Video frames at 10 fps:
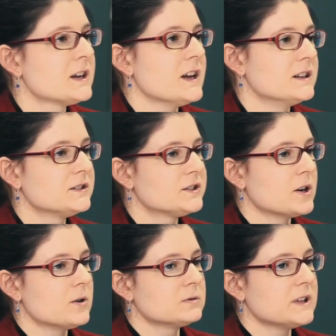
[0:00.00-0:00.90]
And
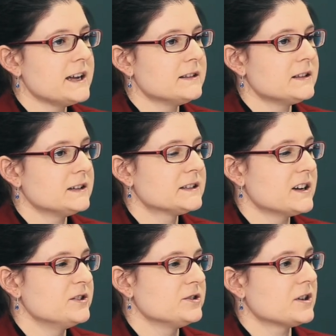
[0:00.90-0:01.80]
so light that's
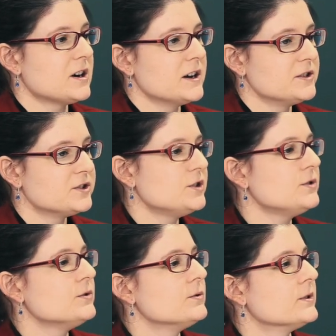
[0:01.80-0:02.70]
undergone
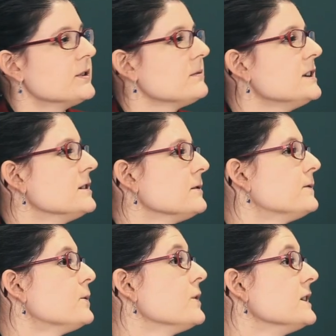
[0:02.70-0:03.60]
two or three or
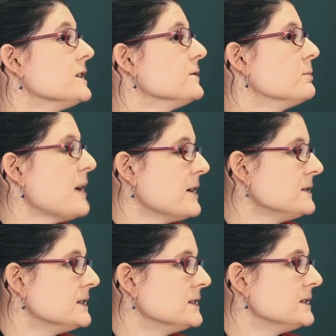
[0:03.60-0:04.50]
four different
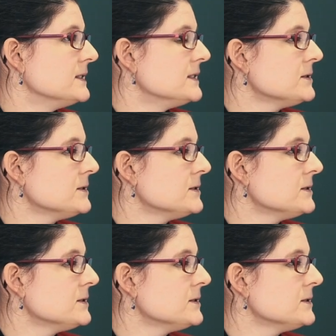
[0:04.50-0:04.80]
bounces at this